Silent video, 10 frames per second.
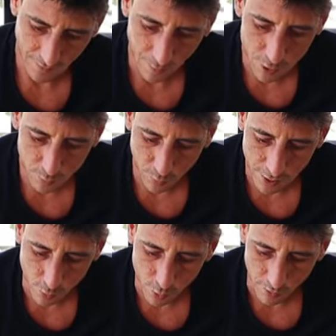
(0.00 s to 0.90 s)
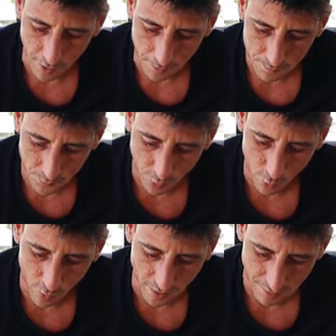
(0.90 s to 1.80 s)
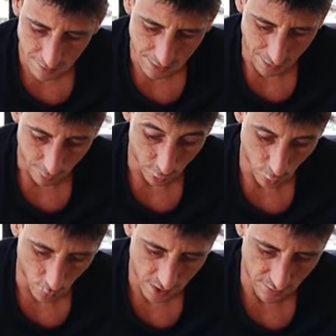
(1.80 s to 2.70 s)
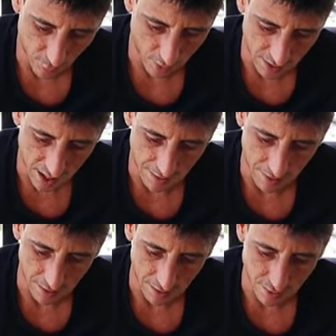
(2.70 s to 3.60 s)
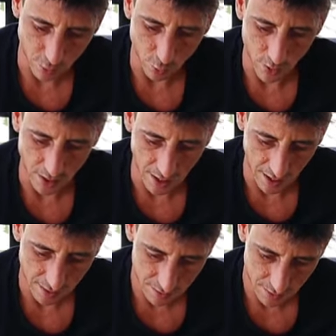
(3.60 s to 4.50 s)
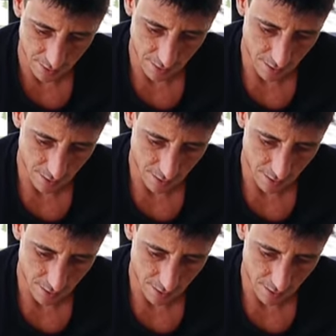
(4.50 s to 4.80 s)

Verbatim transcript: That was pretty cool, though, the coin the 24K, man. That's a 20X.